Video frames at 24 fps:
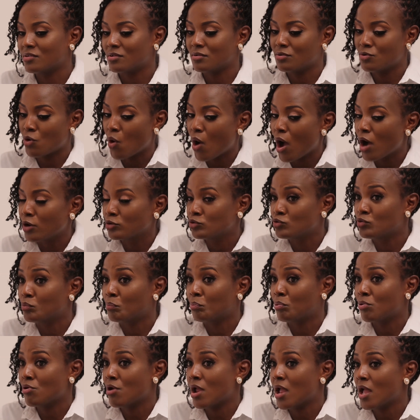and know how to
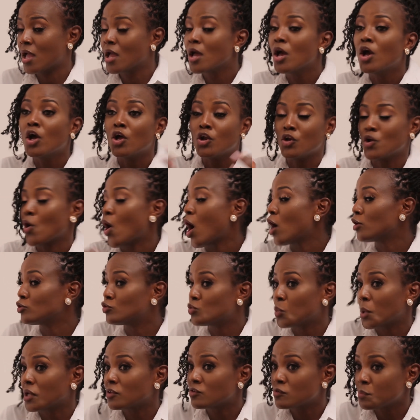pray, know how
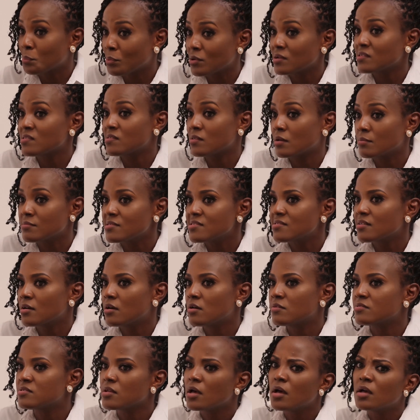to express
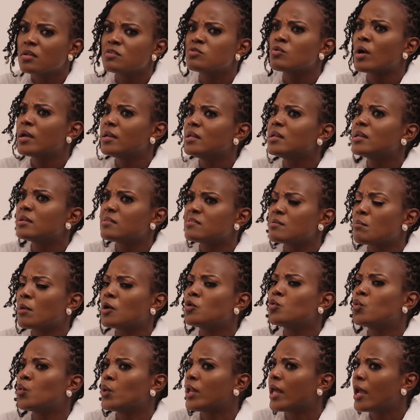themselves. So I needed someone
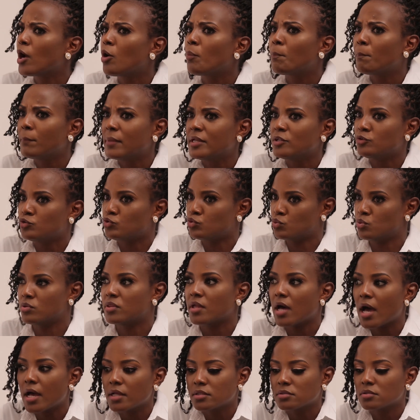who could help me do
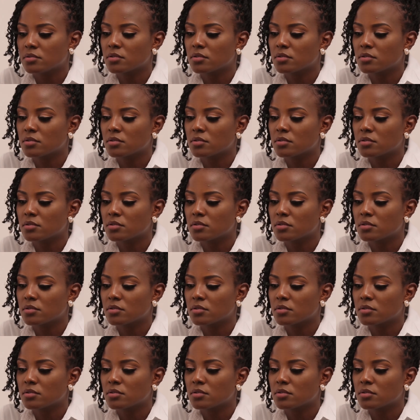that.